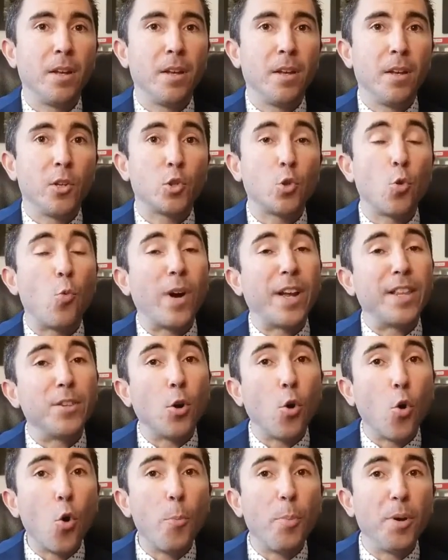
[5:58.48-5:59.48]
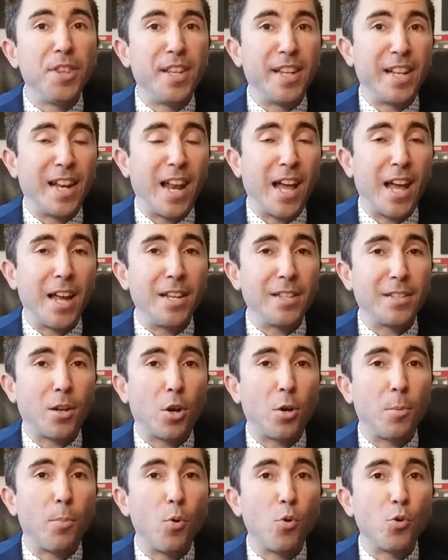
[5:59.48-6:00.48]
So when opening lines
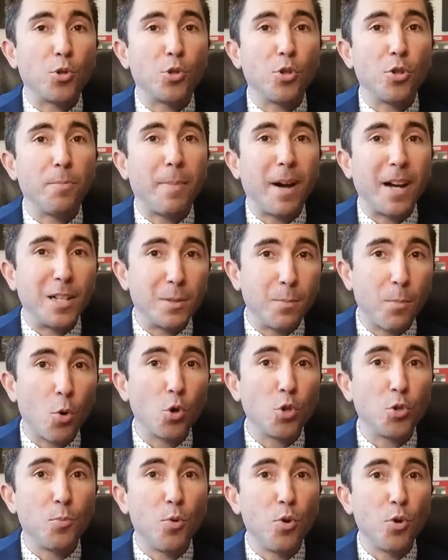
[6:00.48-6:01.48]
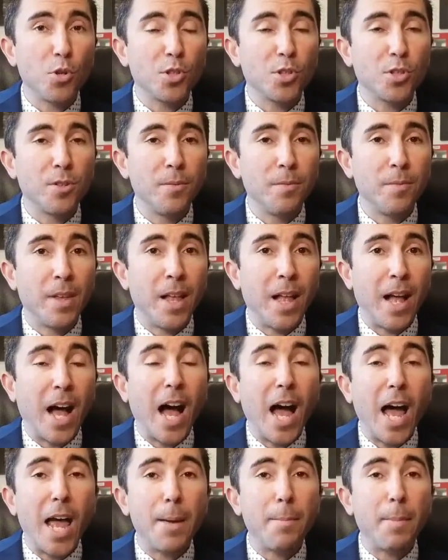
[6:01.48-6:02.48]
are posted by sportsbooks,
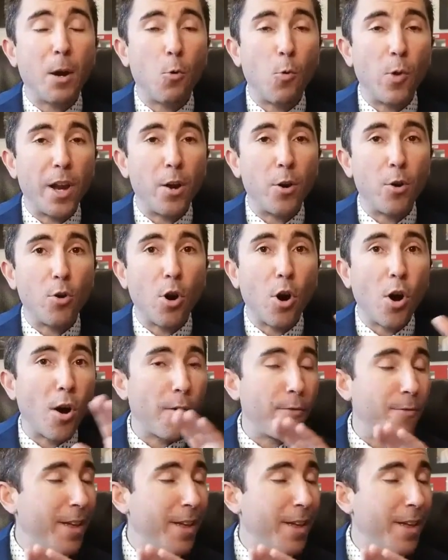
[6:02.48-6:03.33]
I'm aware of